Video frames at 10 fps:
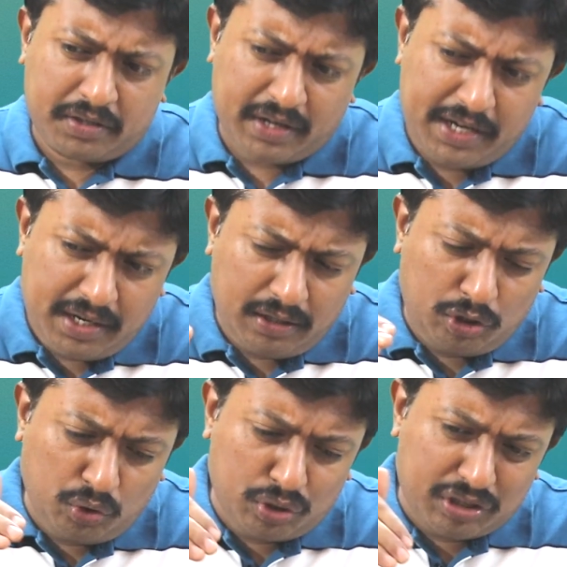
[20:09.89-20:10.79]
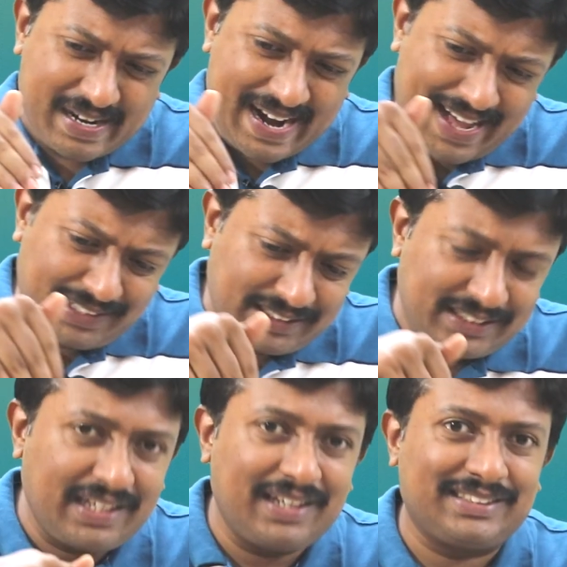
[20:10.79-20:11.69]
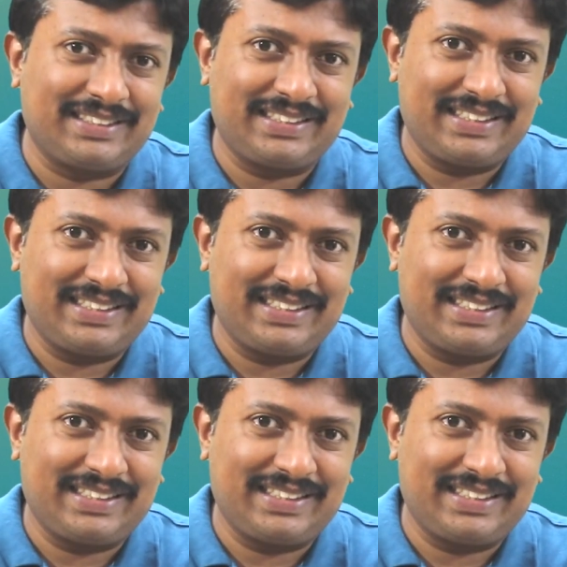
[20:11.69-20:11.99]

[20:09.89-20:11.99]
trying to transgress